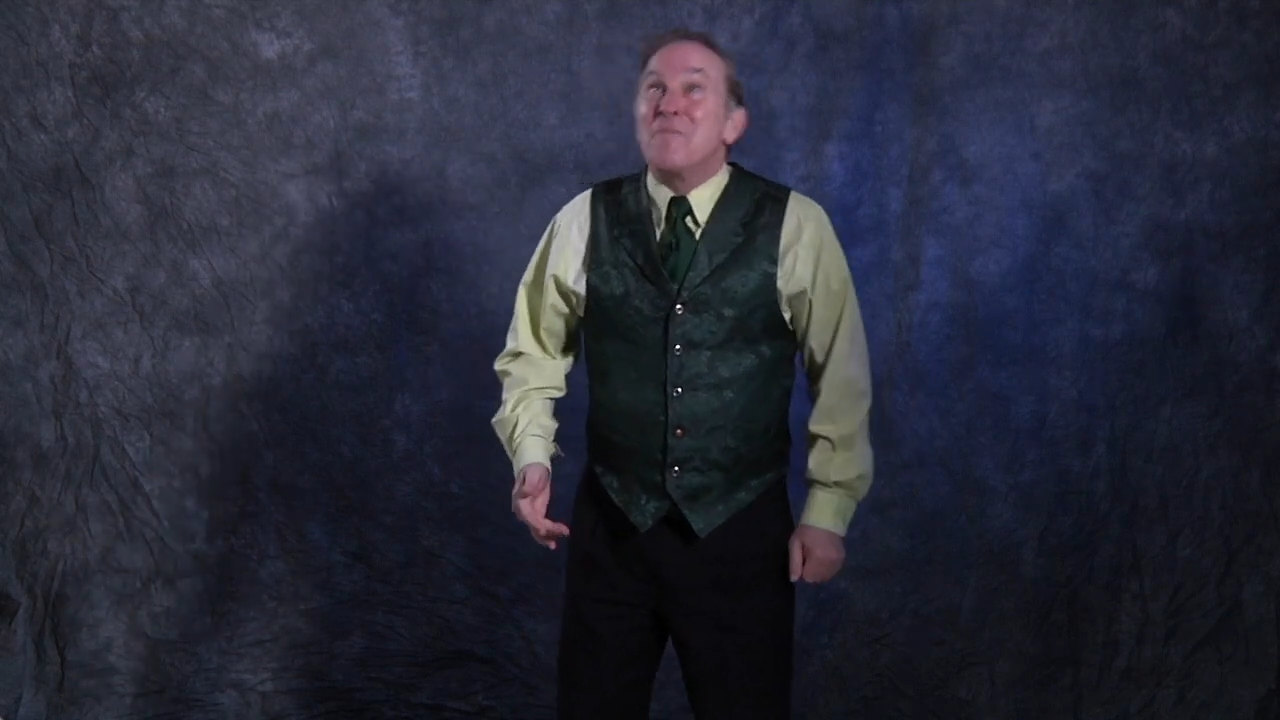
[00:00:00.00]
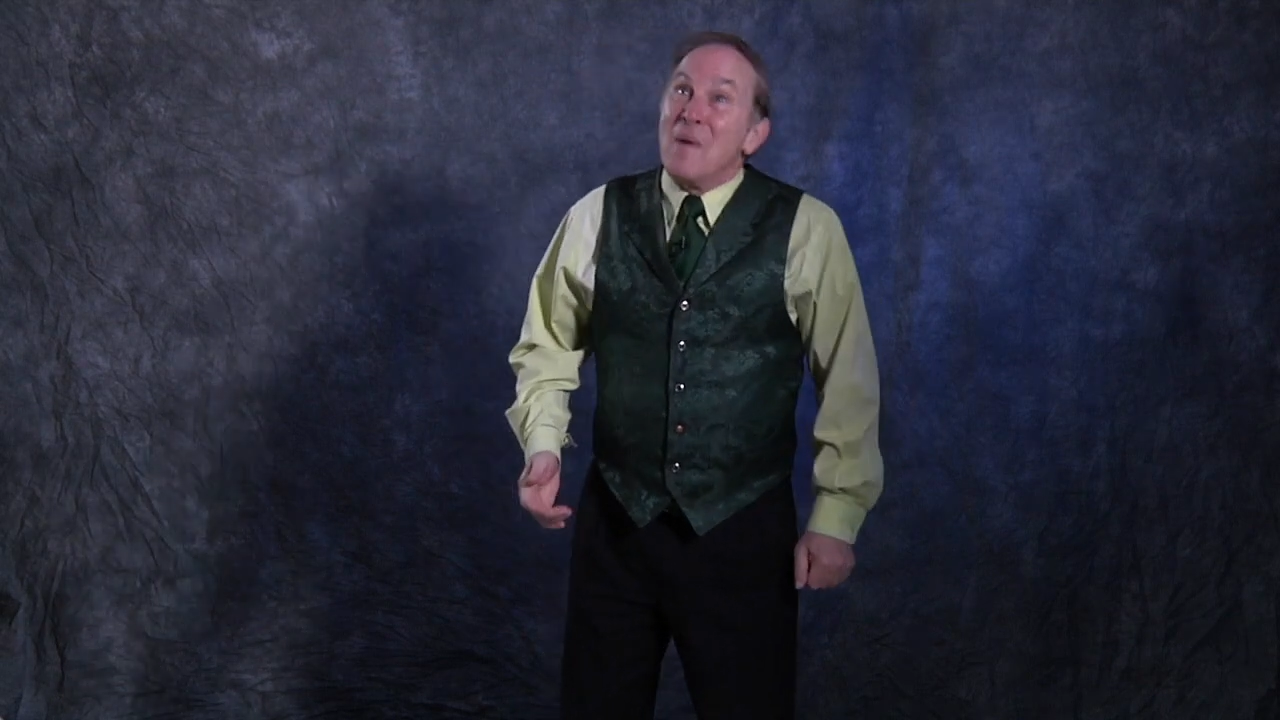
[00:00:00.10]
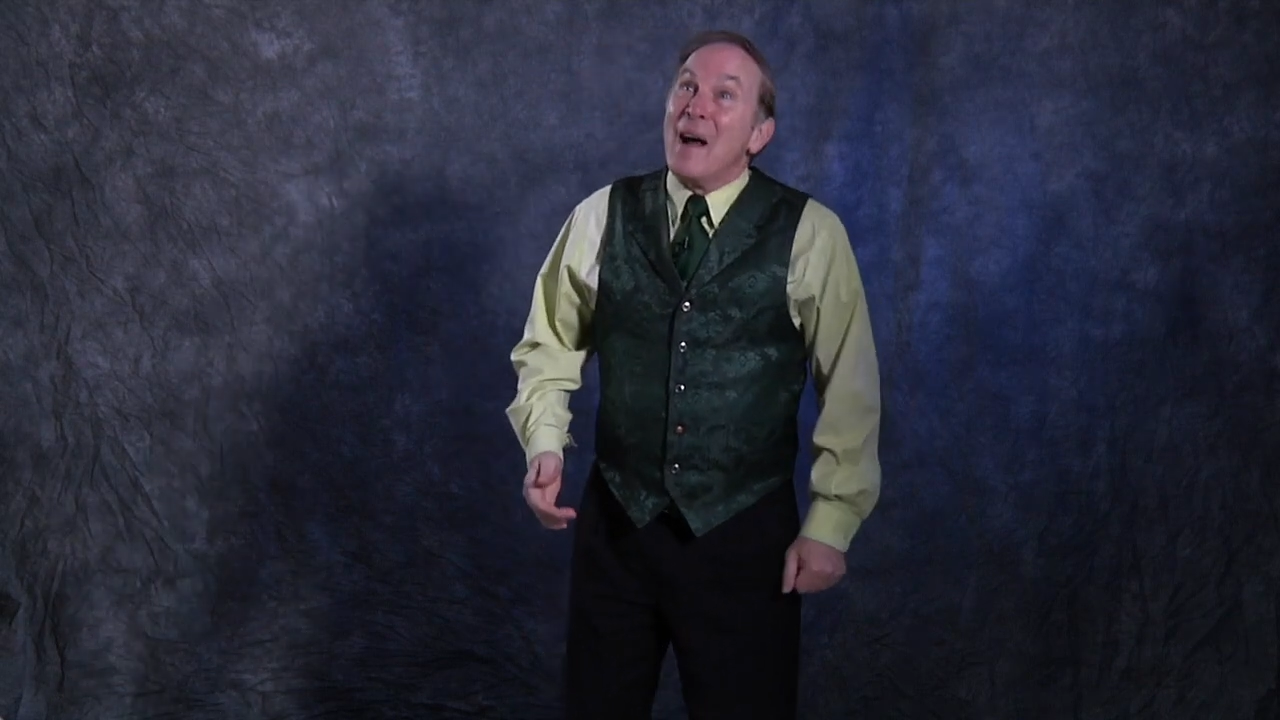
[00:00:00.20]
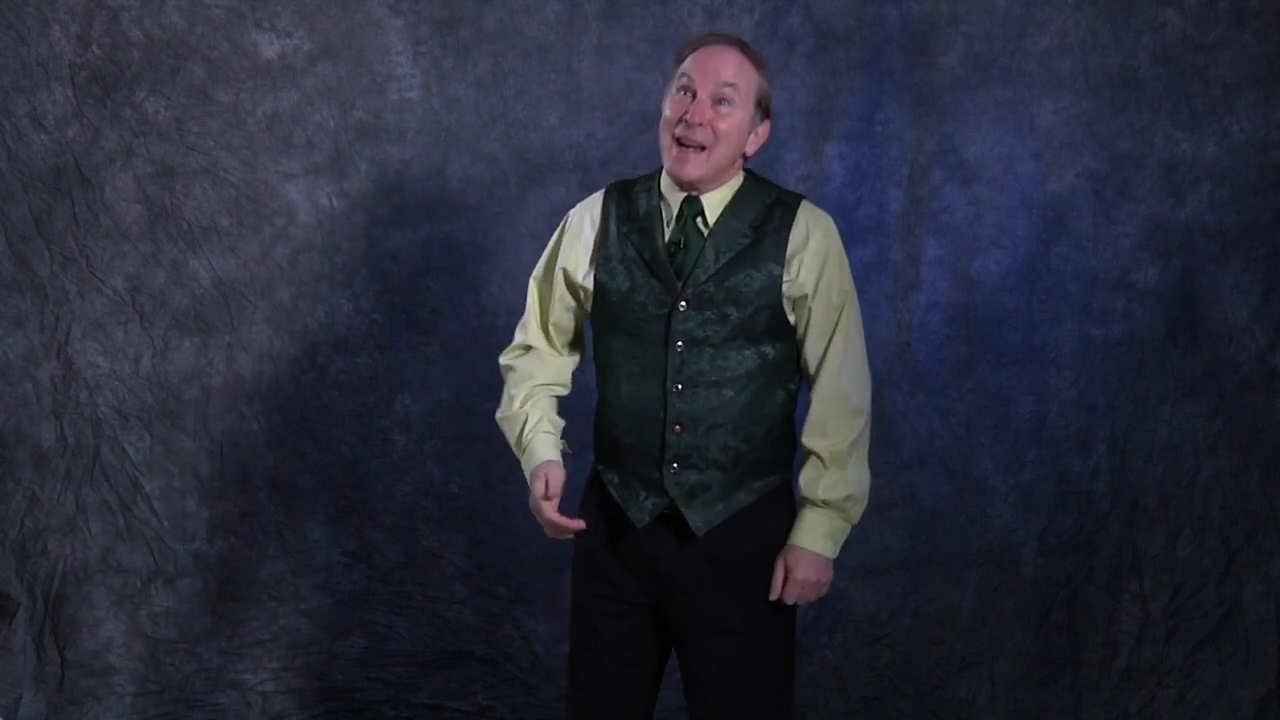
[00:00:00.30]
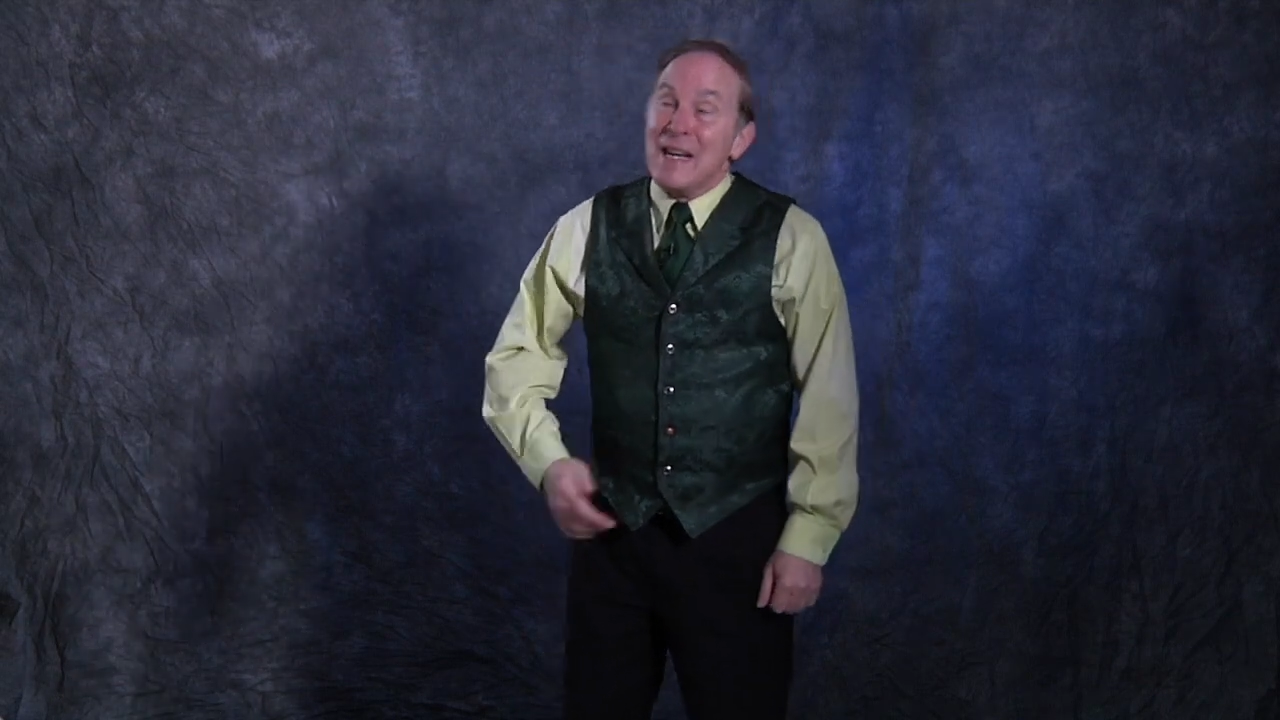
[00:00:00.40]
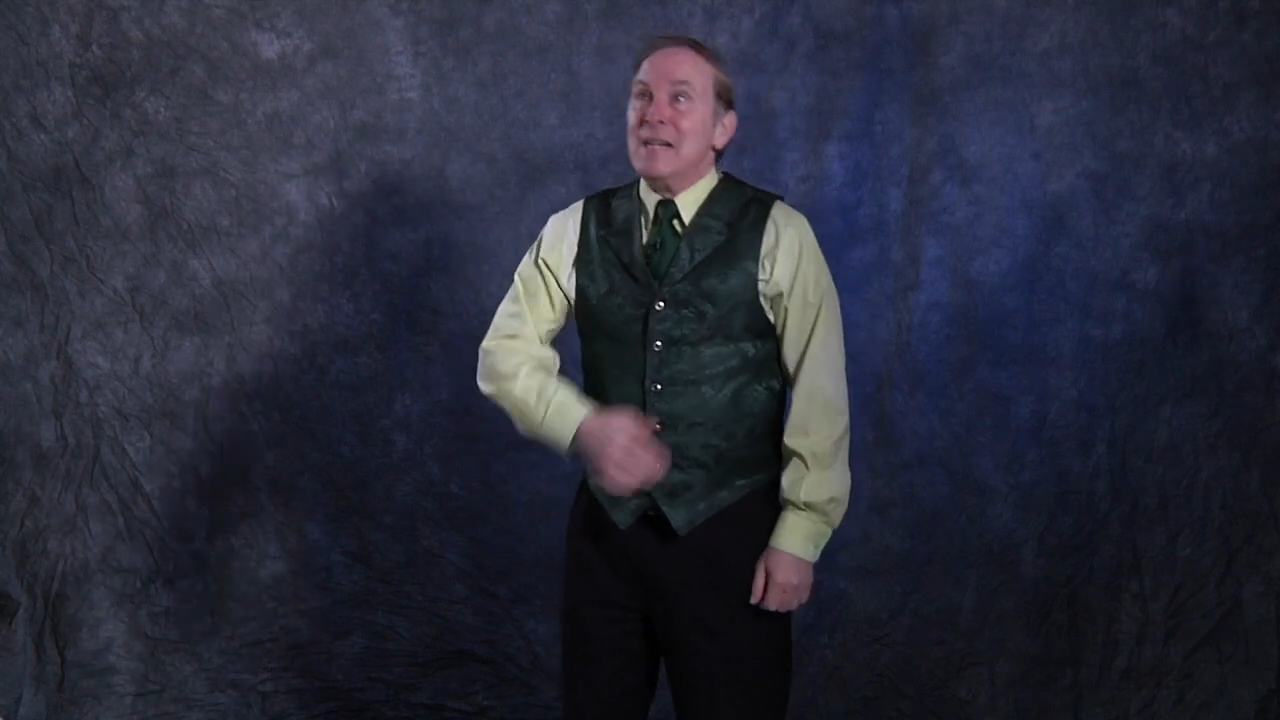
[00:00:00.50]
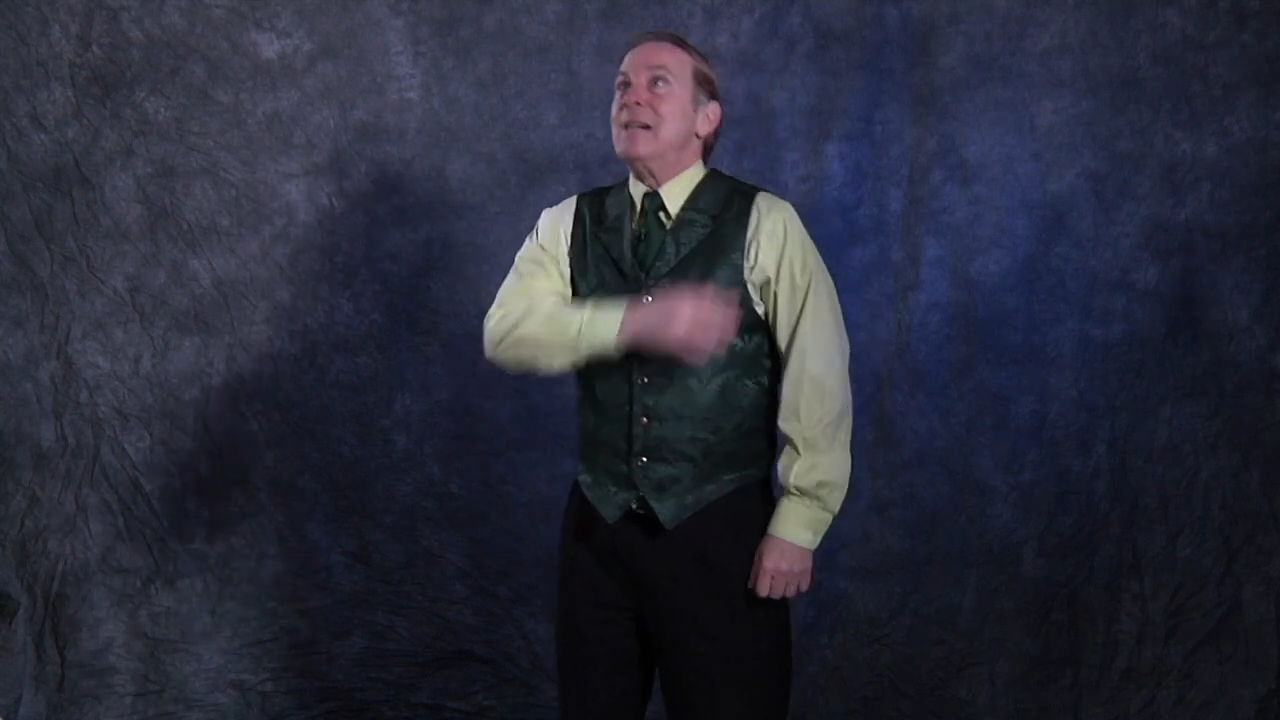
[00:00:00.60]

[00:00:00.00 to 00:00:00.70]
mind."